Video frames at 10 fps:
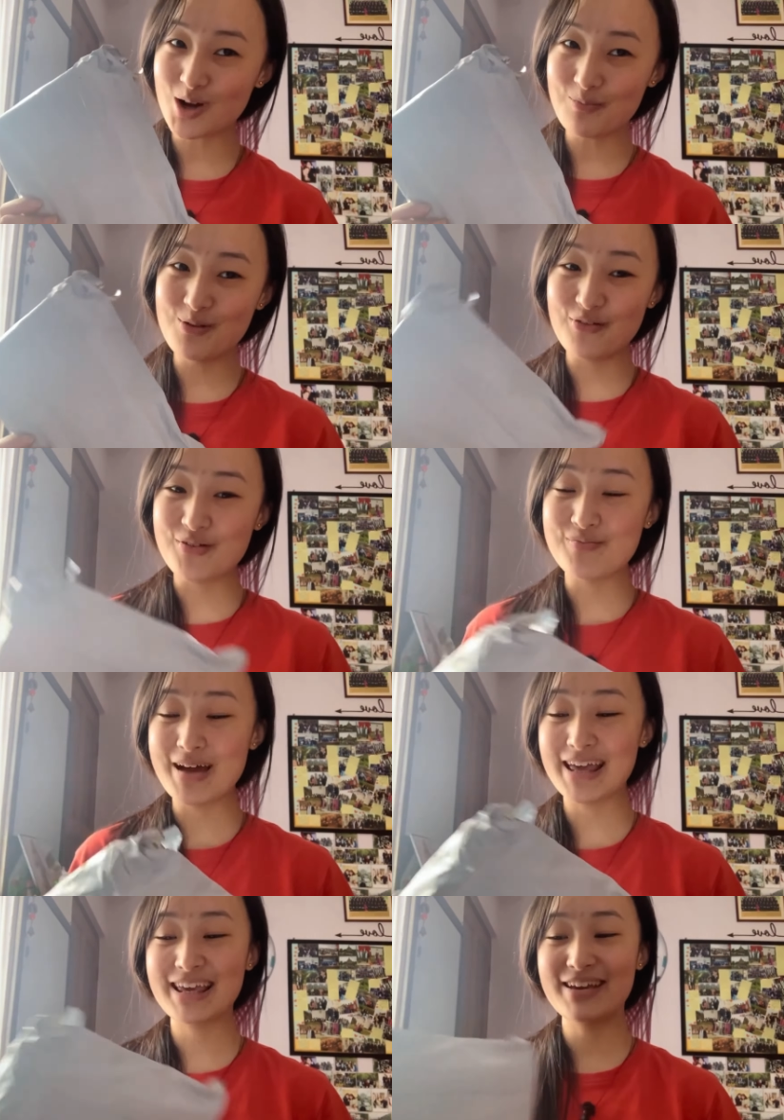me from
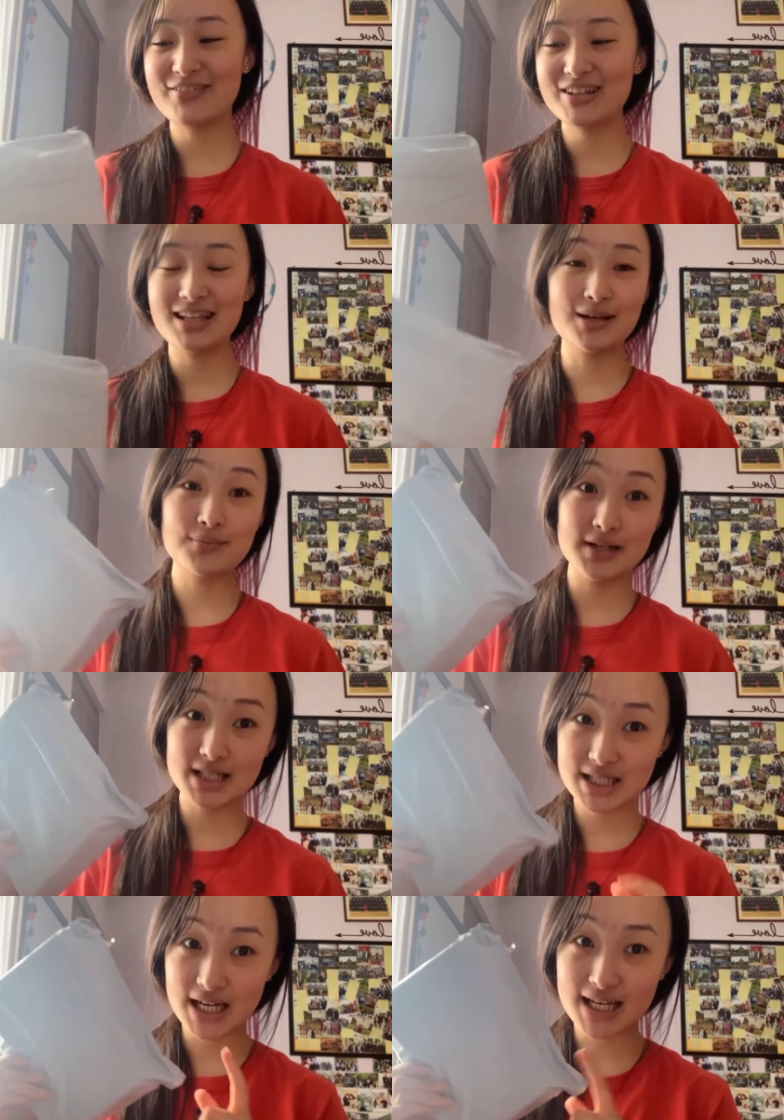buying everything but
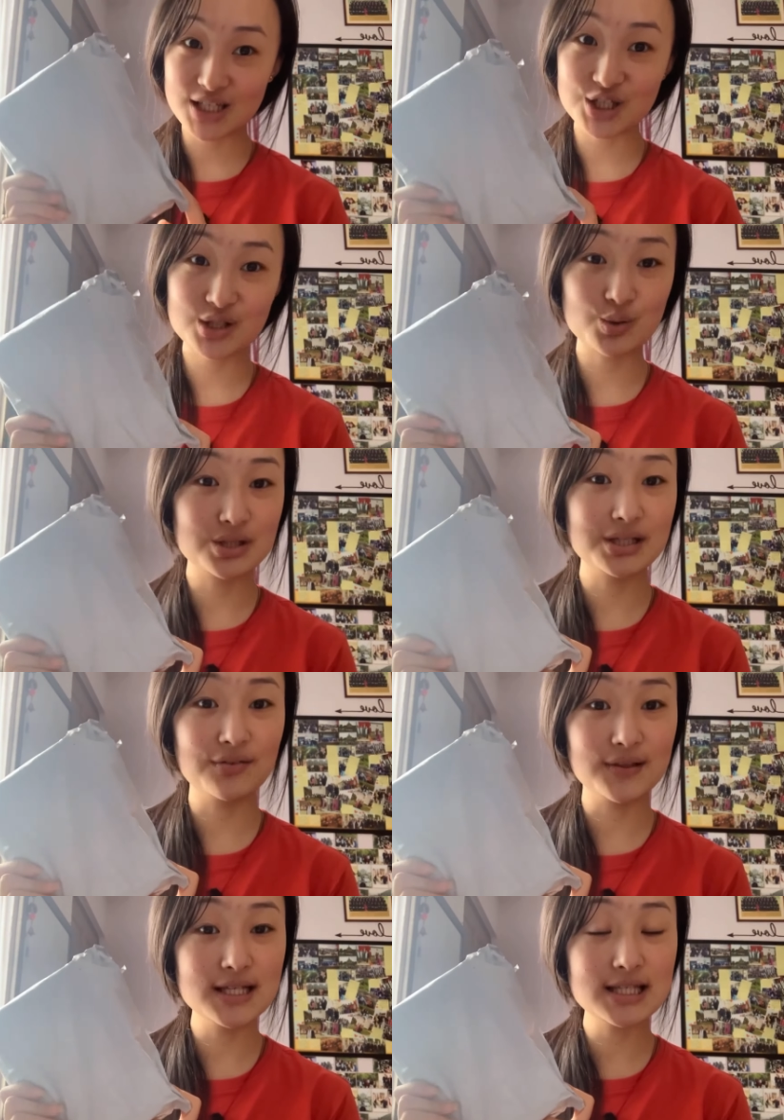yeah I just received
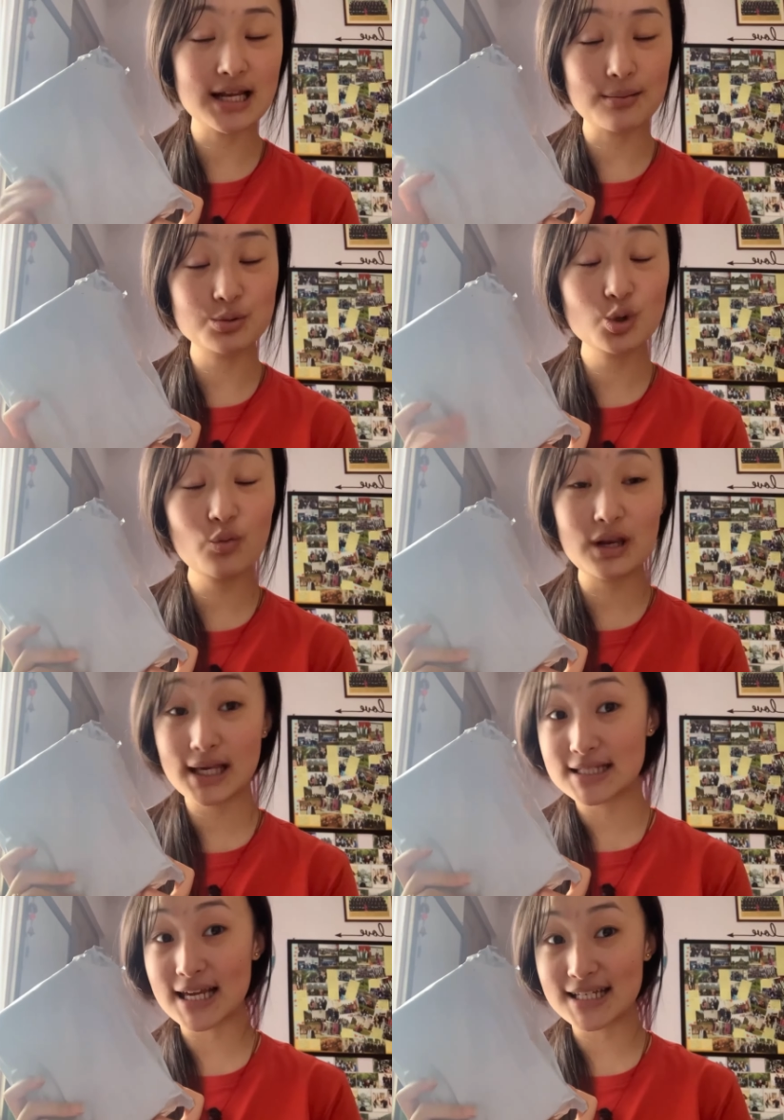this and I'm so very
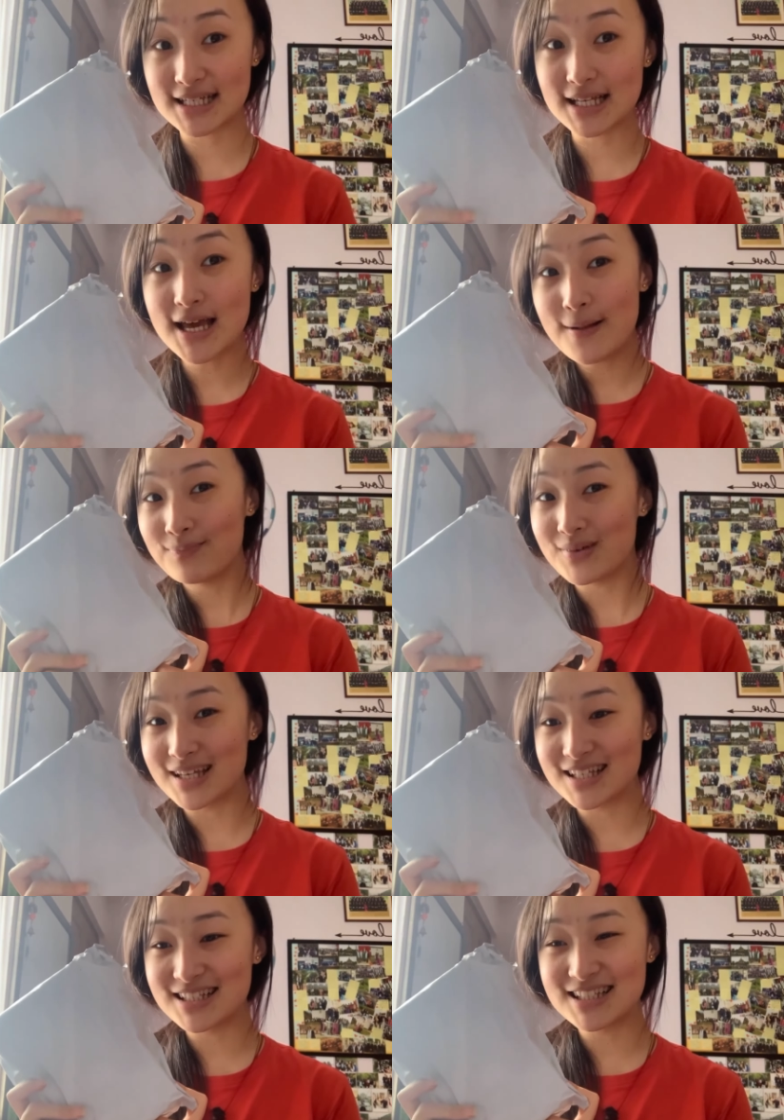excited
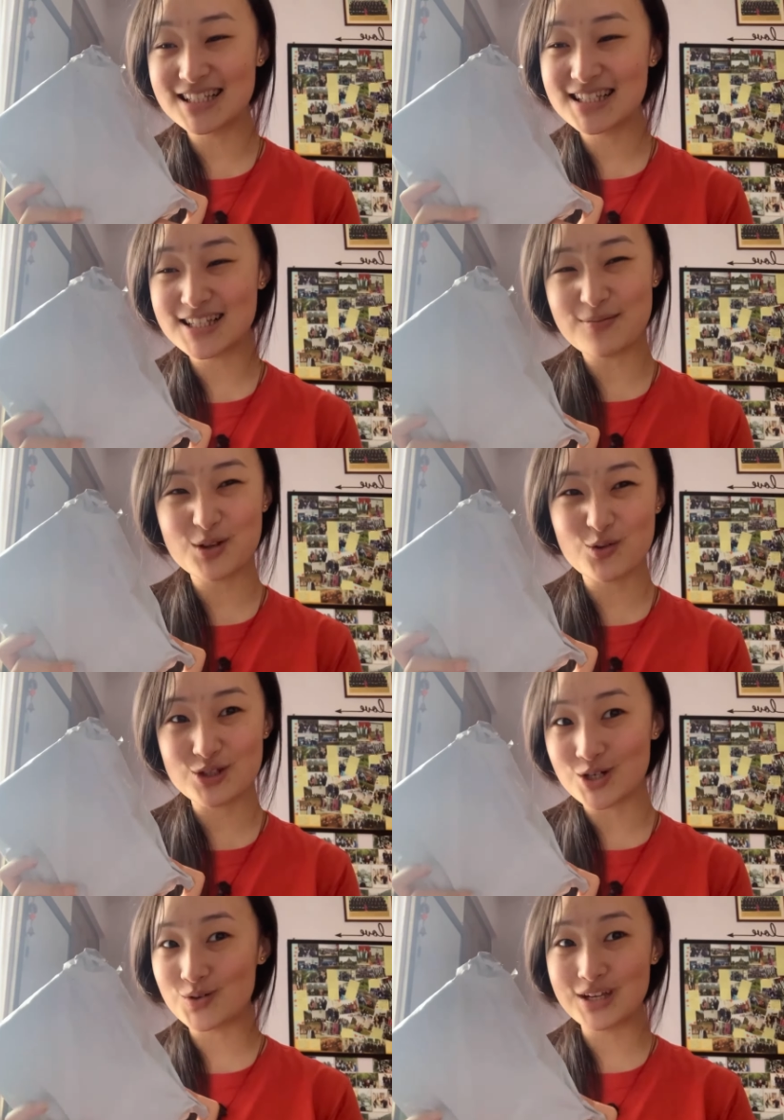because this is something which
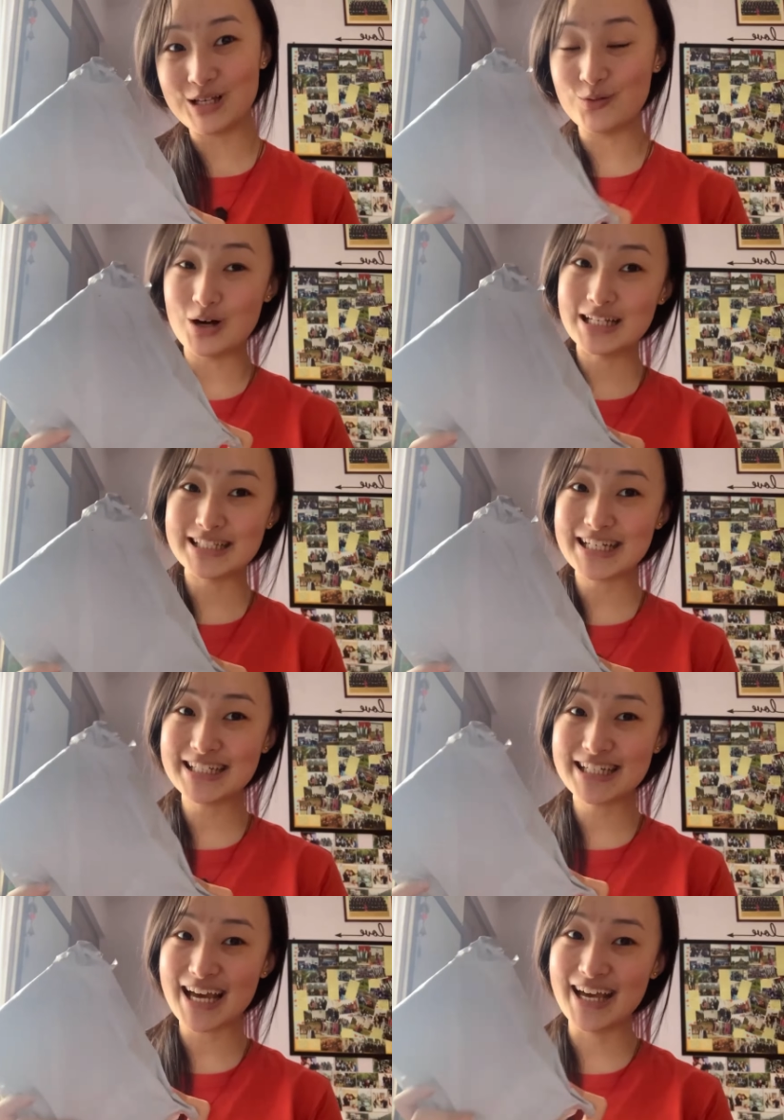I really wanted
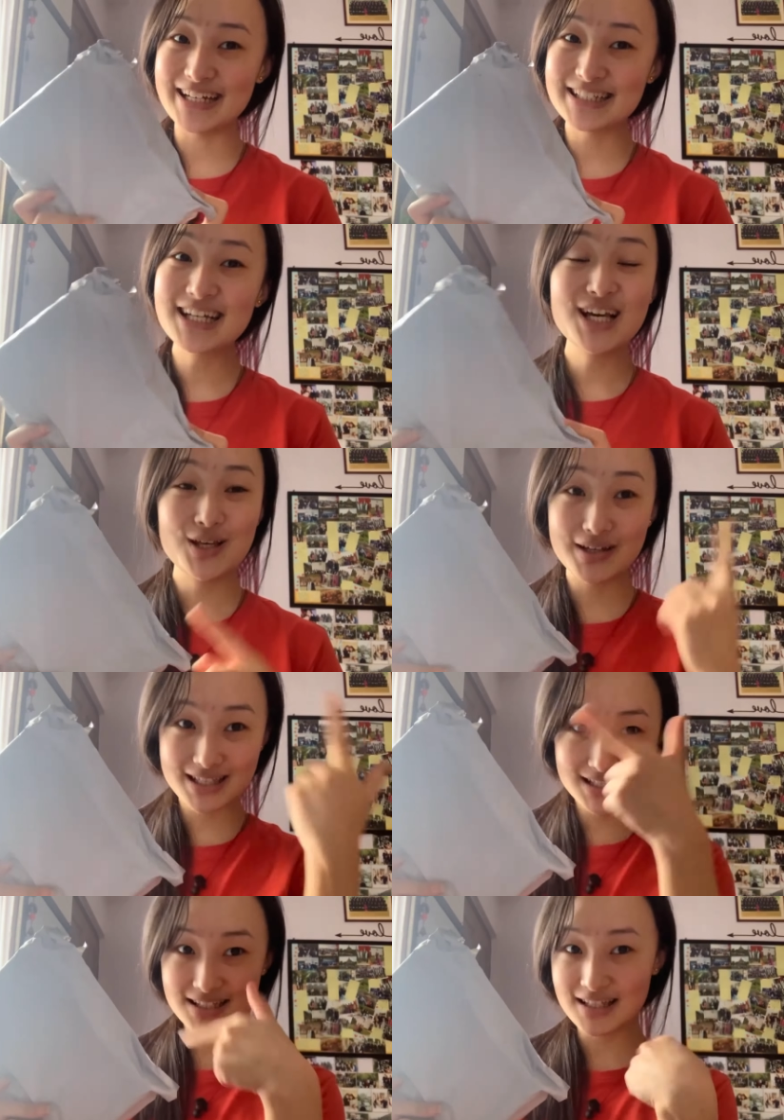and you
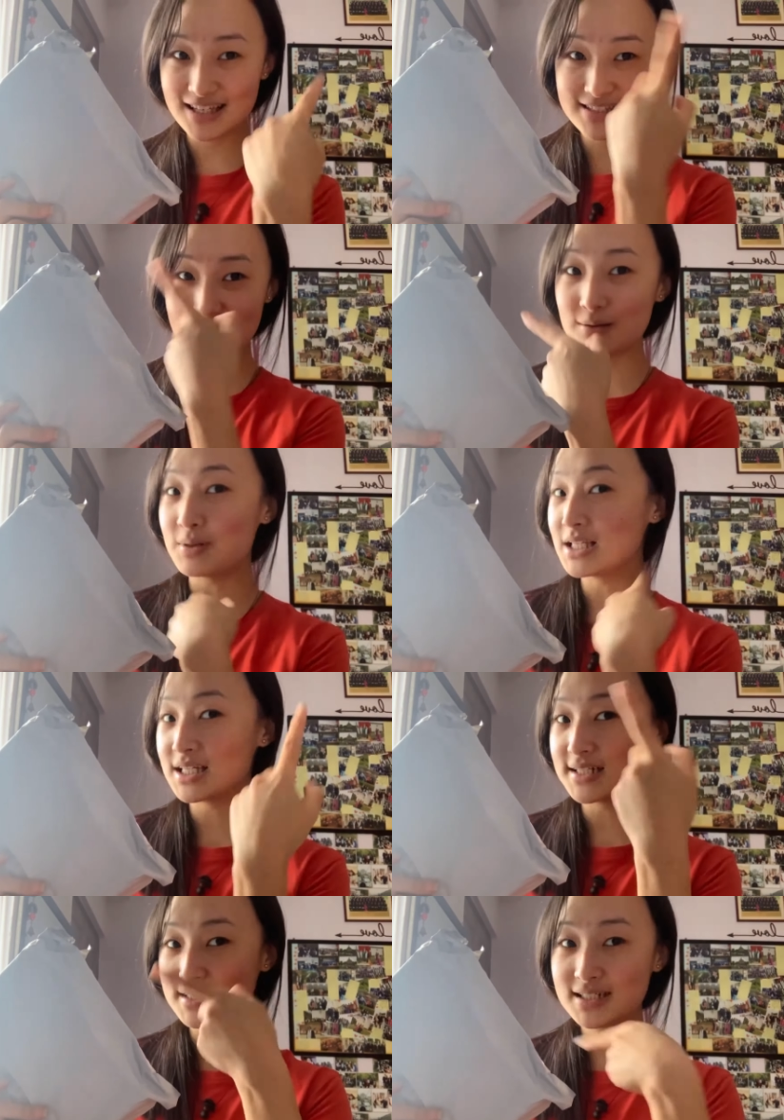can see the excitement here